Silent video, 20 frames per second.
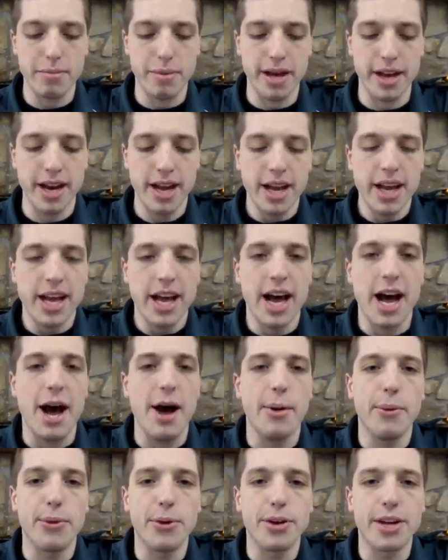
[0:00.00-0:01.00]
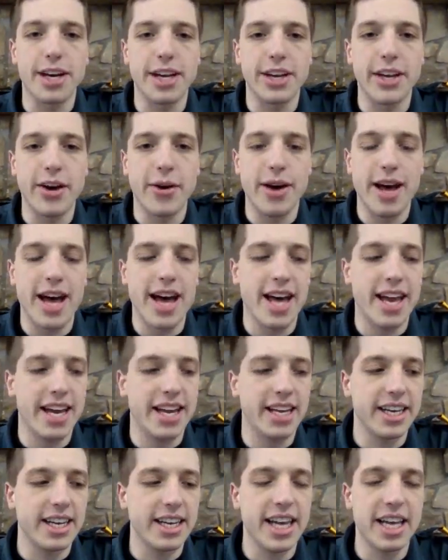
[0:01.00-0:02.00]
but we're going to go ahead
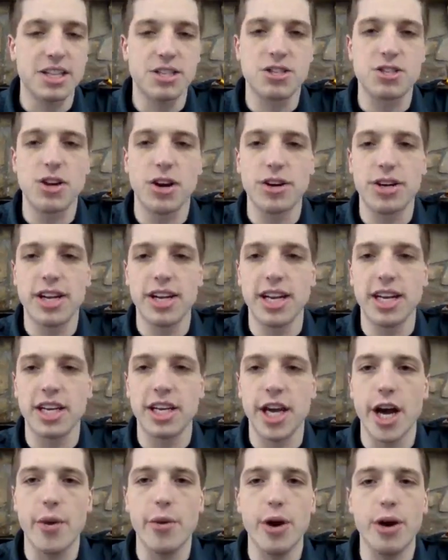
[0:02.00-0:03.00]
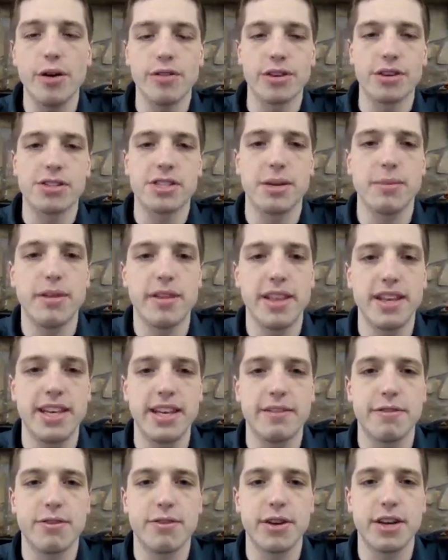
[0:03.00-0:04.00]
and get started and go over some of the
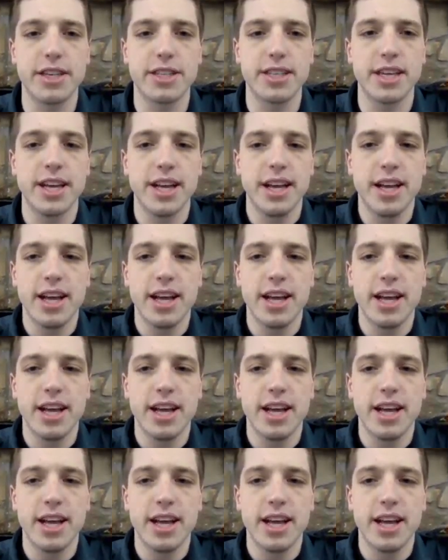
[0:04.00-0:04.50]
different